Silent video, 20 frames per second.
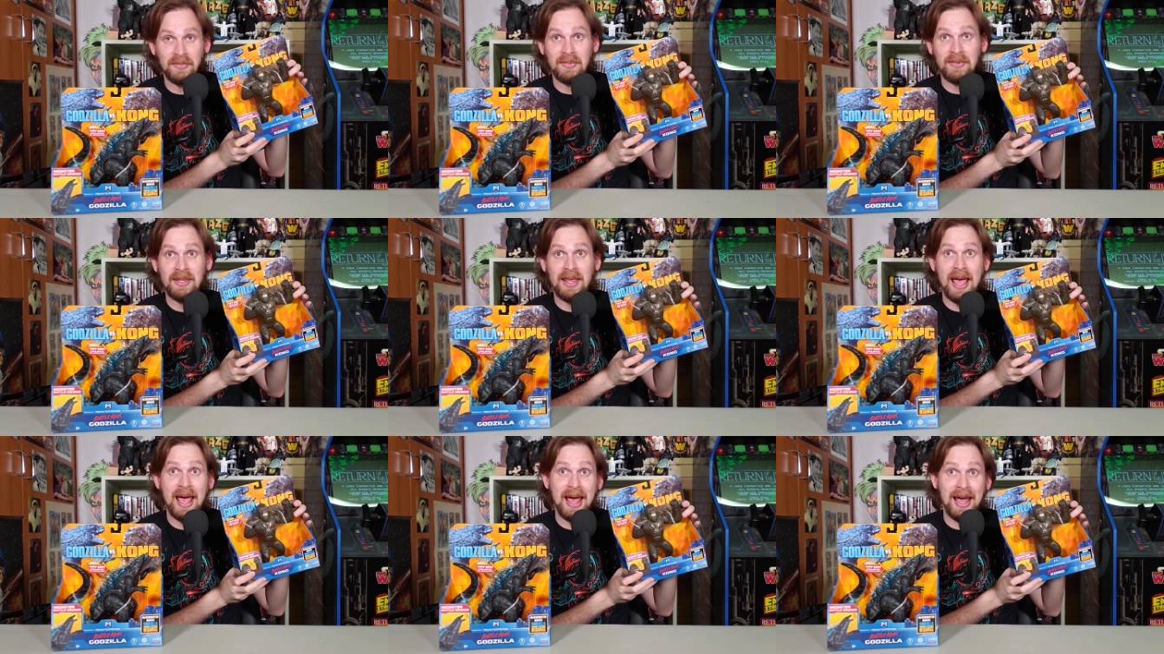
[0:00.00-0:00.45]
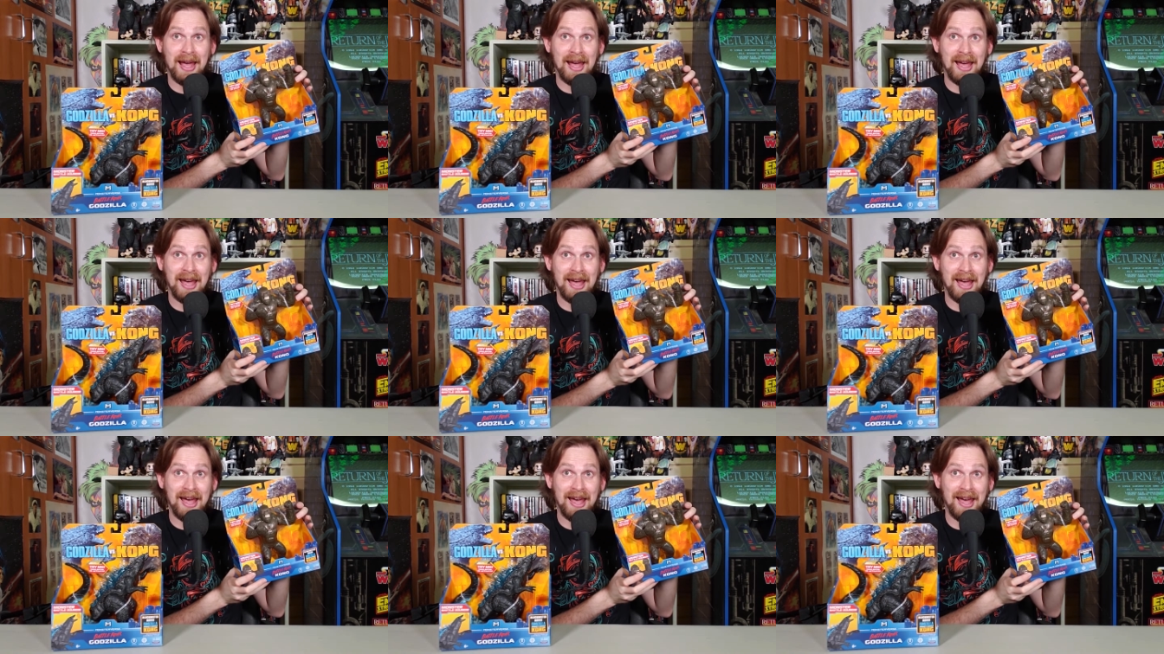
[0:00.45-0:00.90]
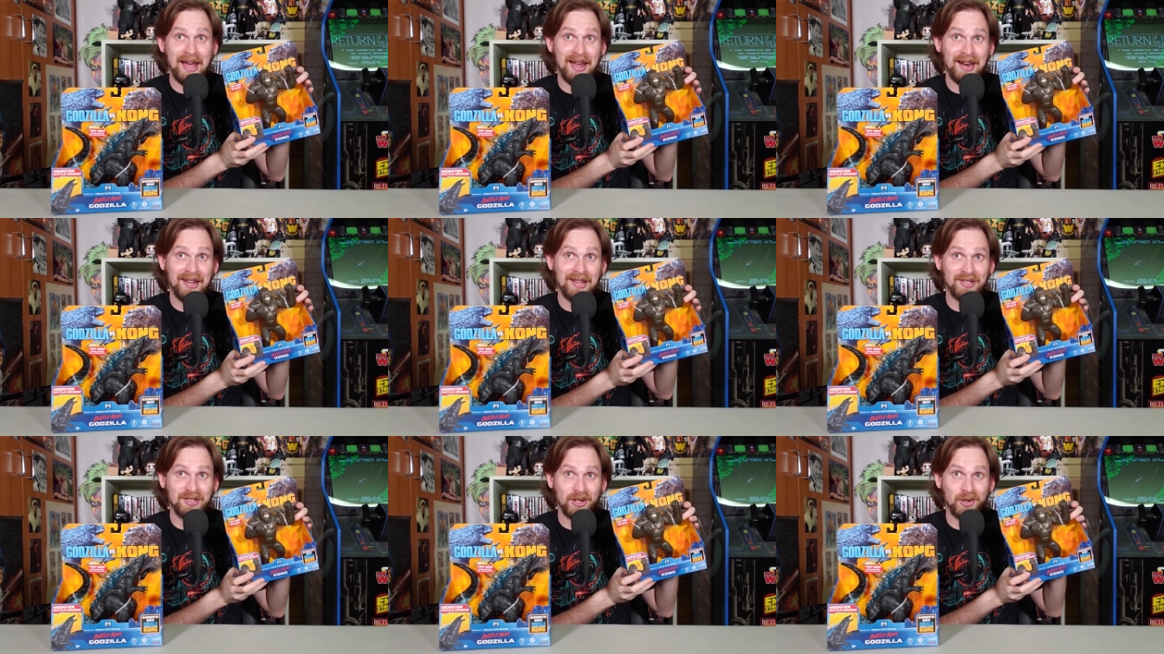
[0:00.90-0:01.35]
That
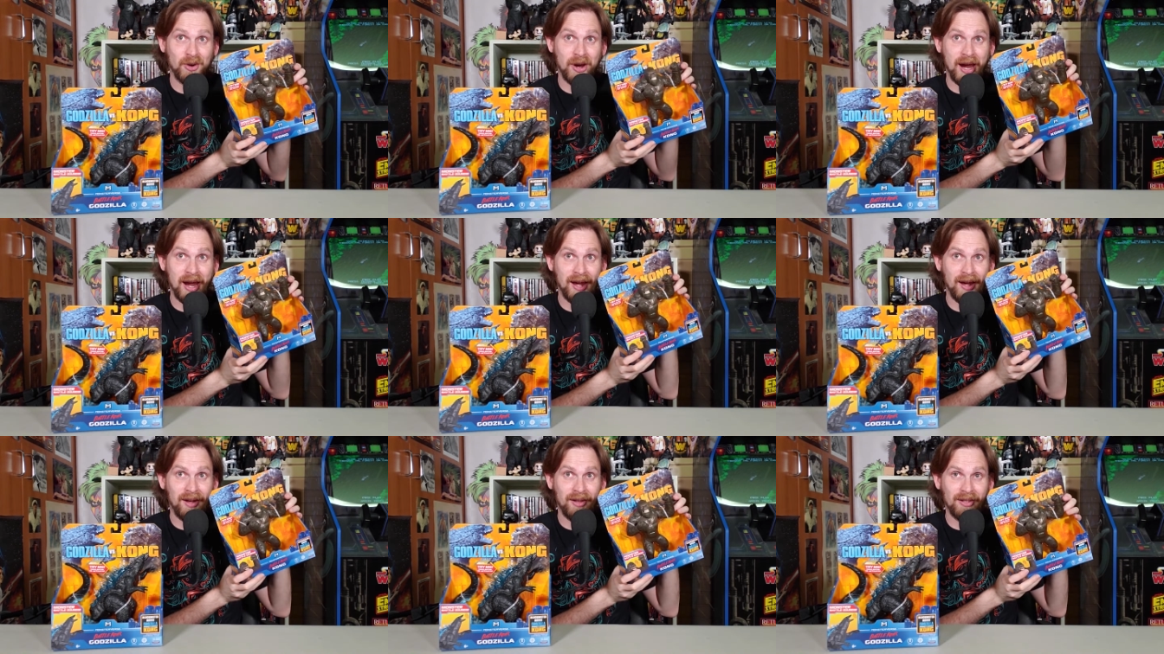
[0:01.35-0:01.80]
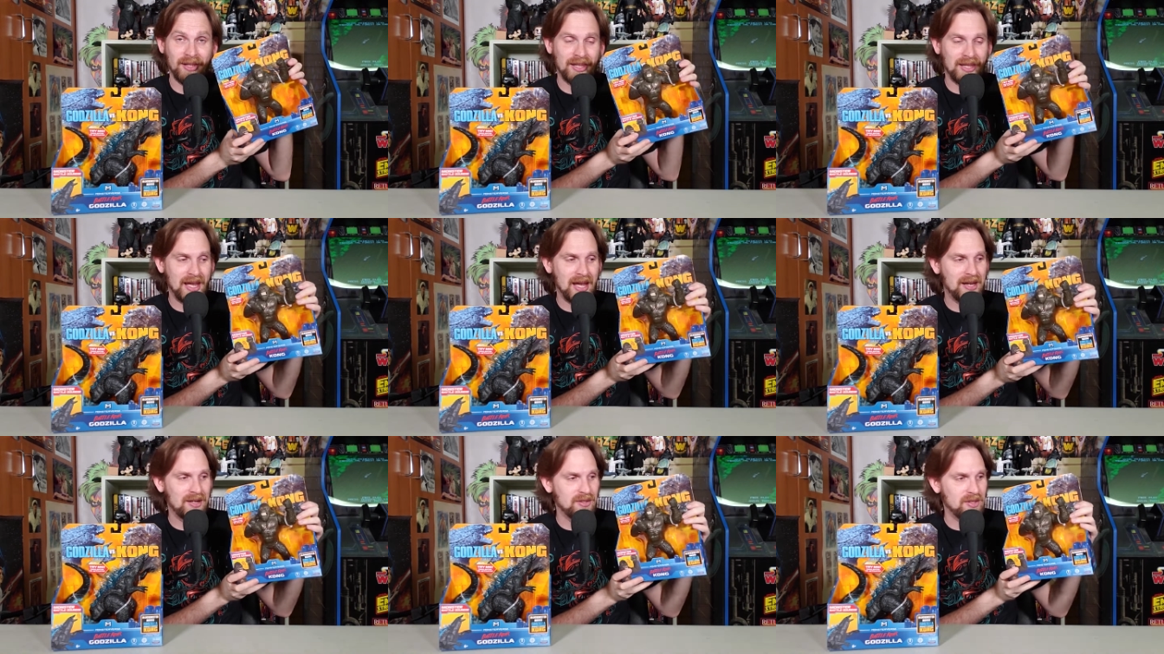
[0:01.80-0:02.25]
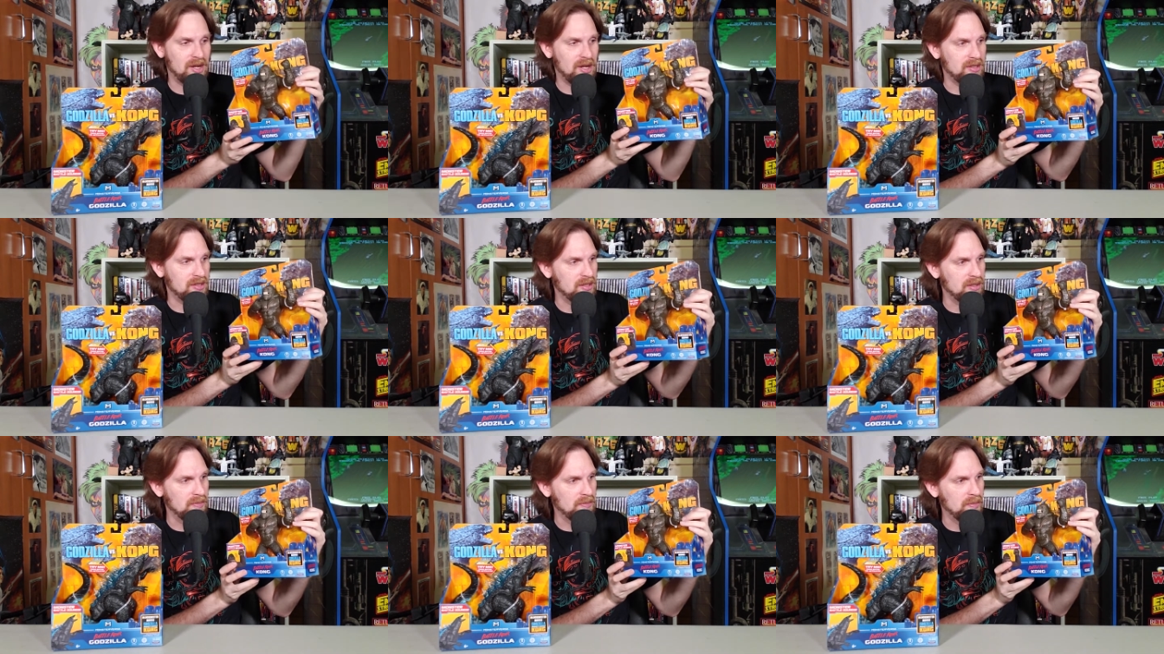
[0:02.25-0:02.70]
is a growl, and that is
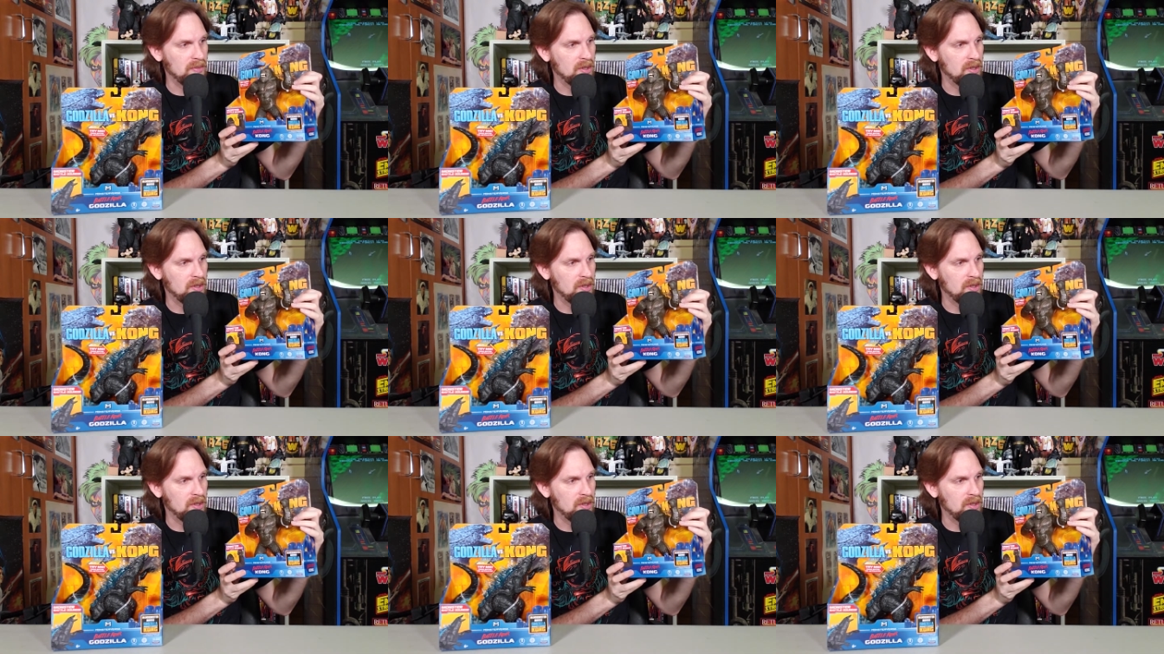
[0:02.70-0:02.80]
awesome.